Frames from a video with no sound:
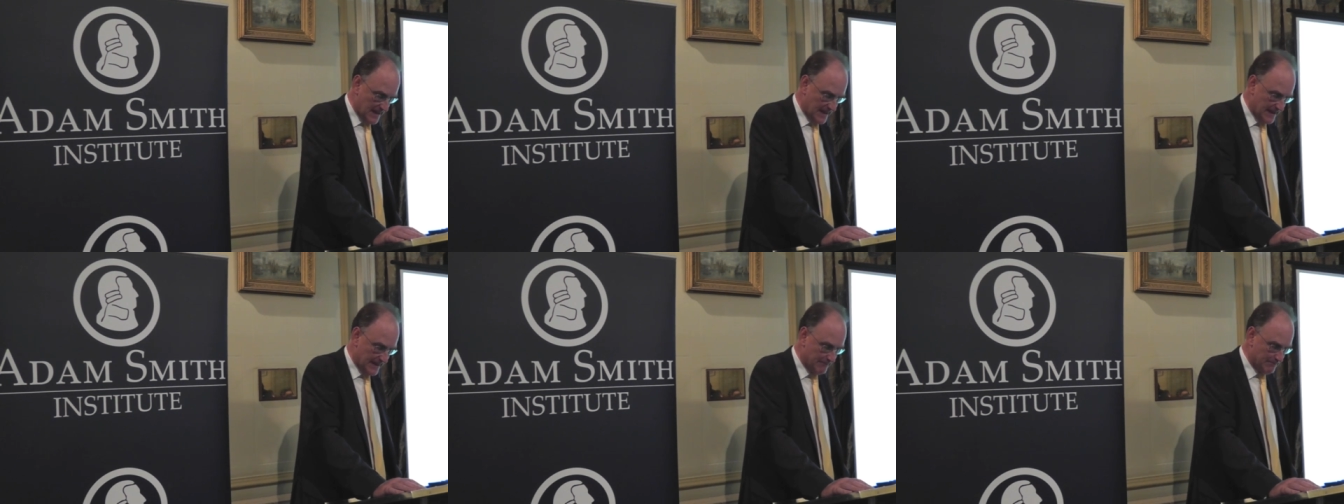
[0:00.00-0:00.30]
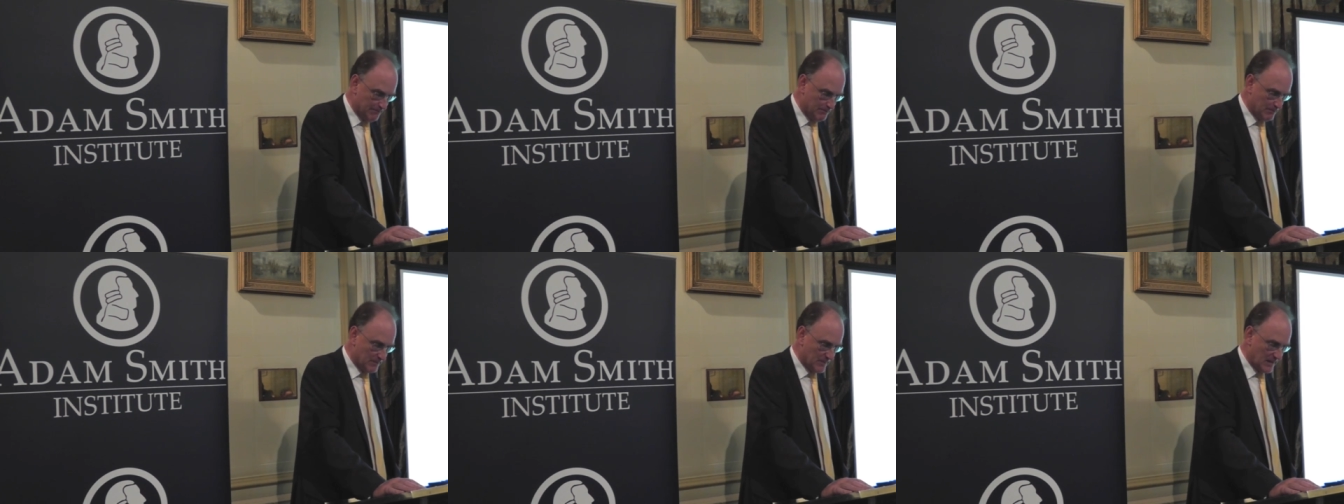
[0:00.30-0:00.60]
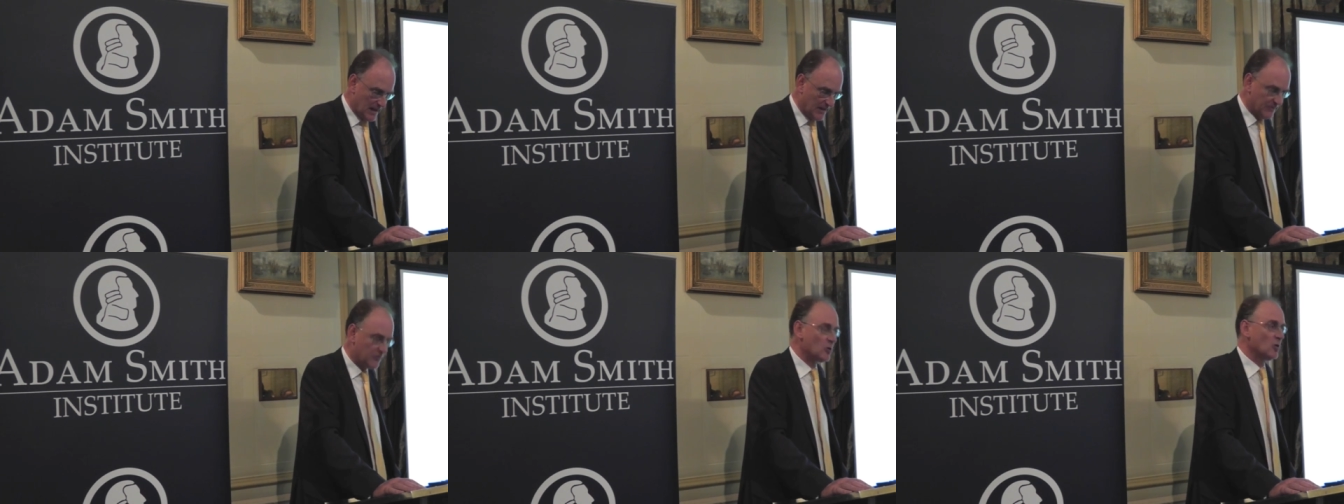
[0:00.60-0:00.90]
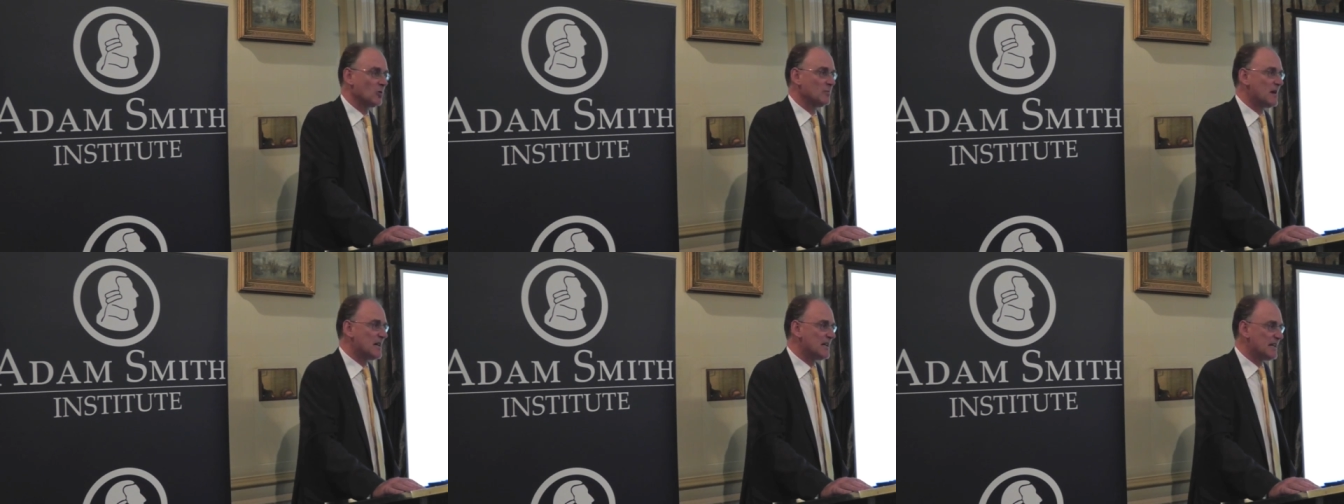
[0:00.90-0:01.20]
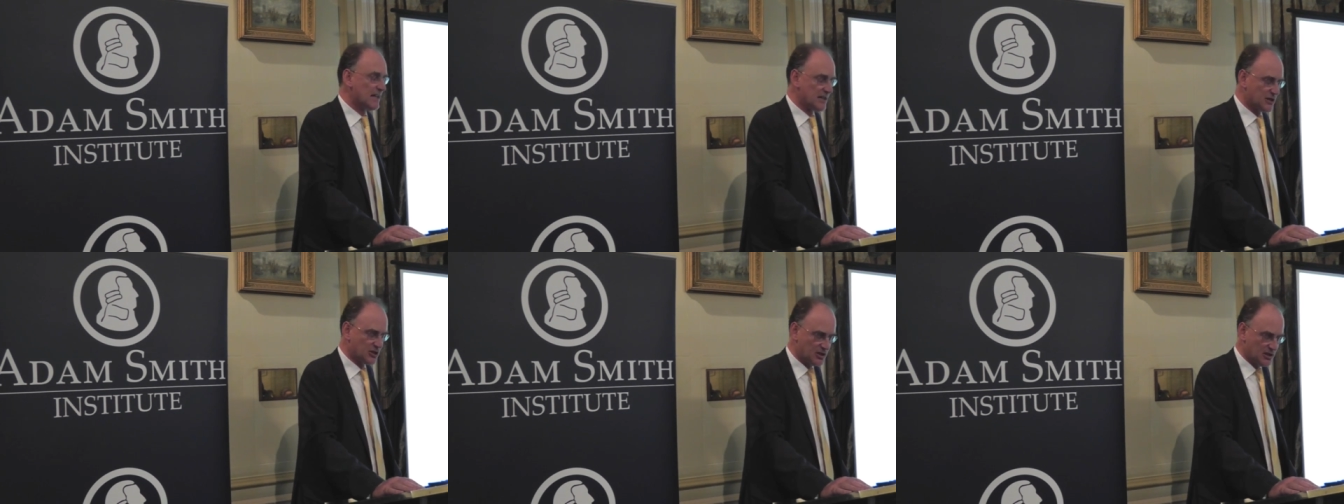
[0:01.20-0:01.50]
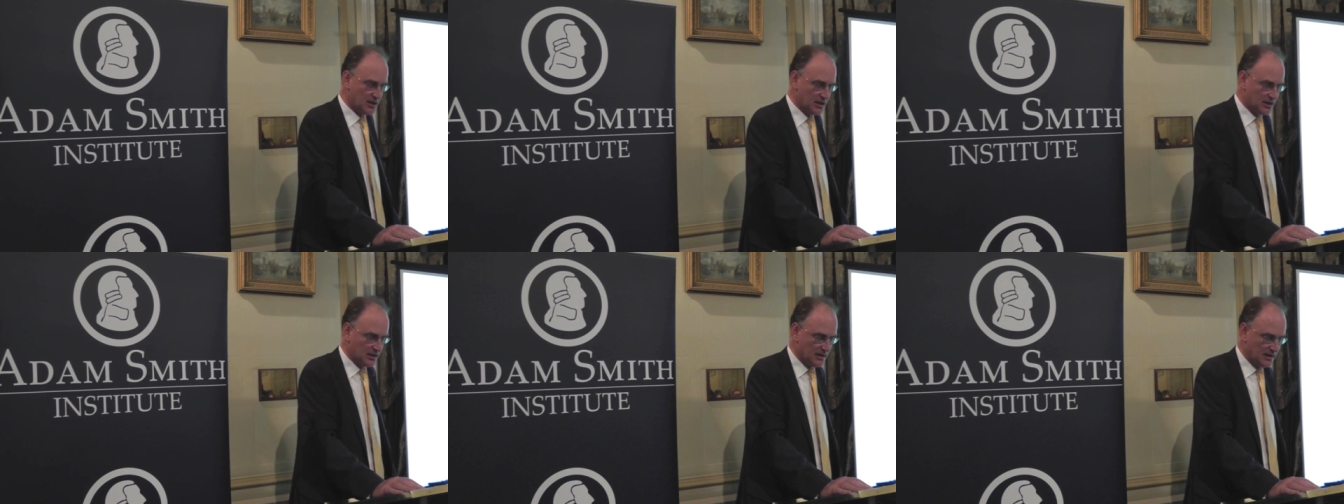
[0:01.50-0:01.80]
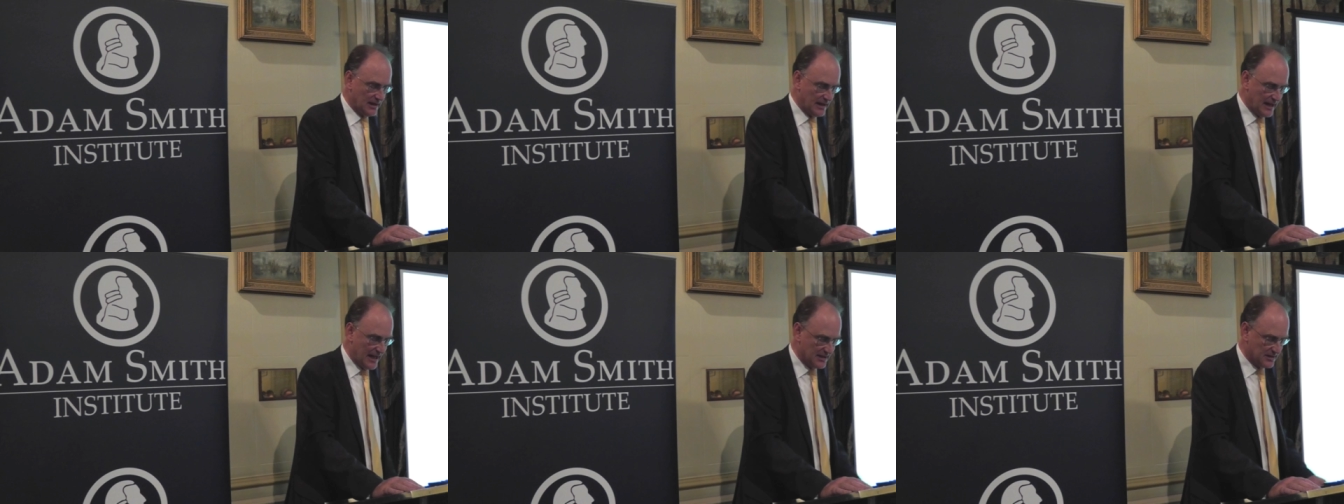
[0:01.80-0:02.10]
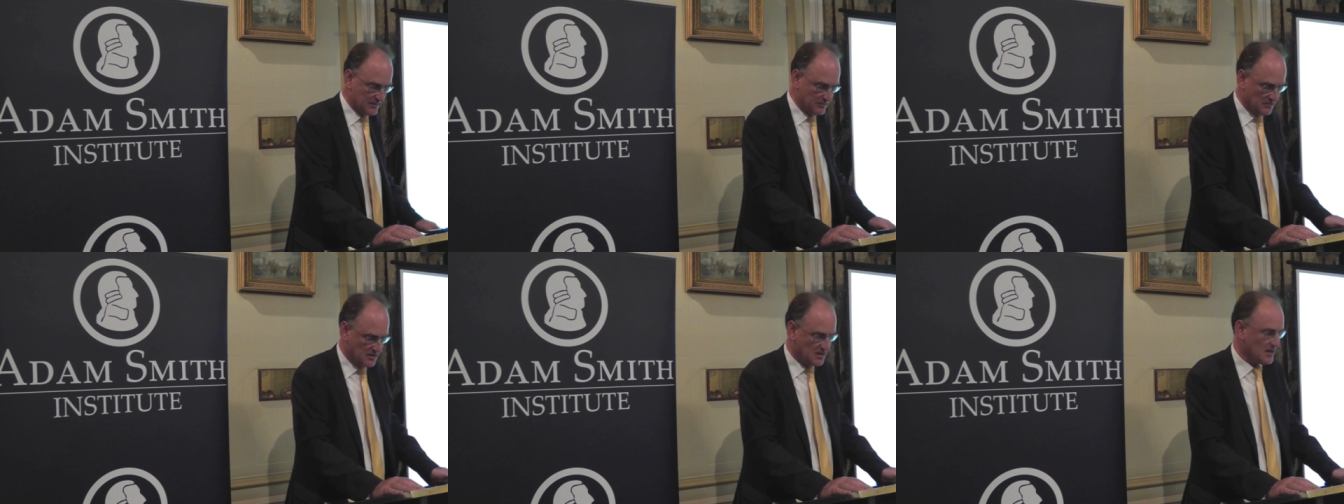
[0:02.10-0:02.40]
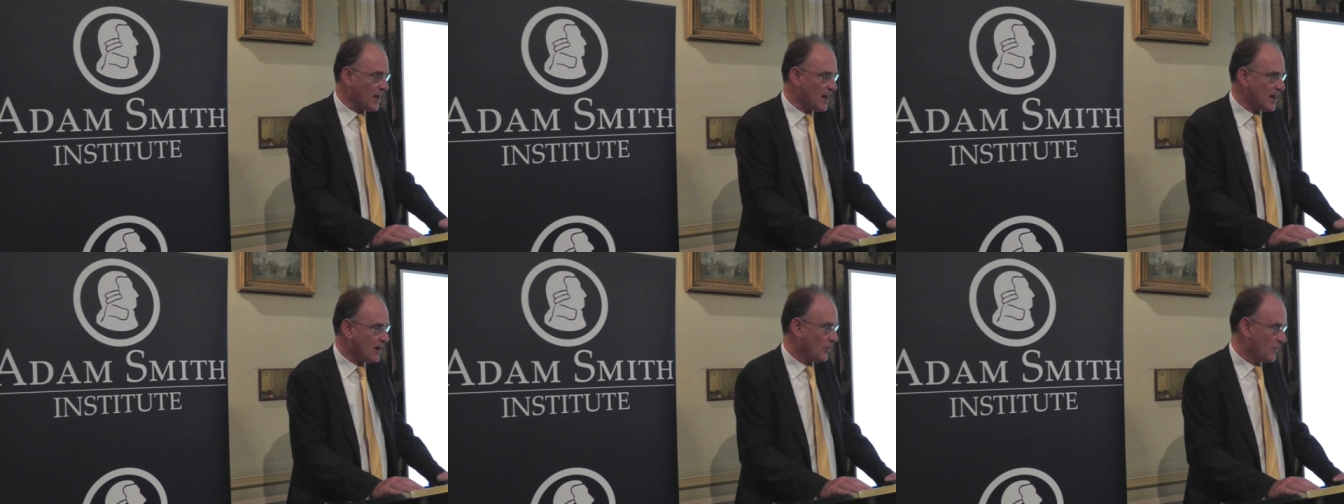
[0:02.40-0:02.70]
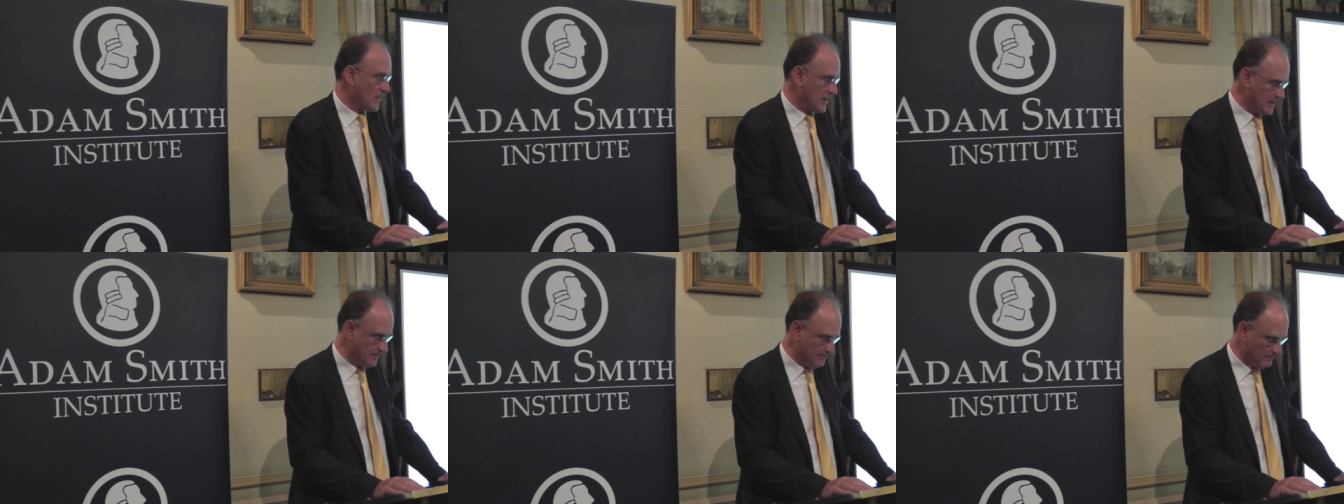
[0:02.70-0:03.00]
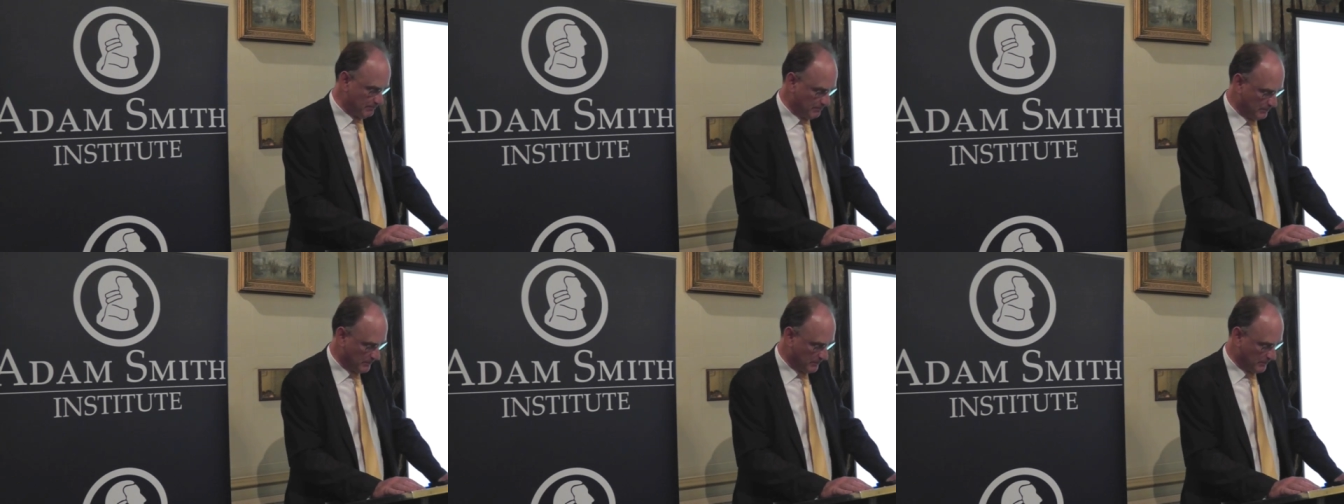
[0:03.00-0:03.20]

Um, I've called my lecture Adam Darwin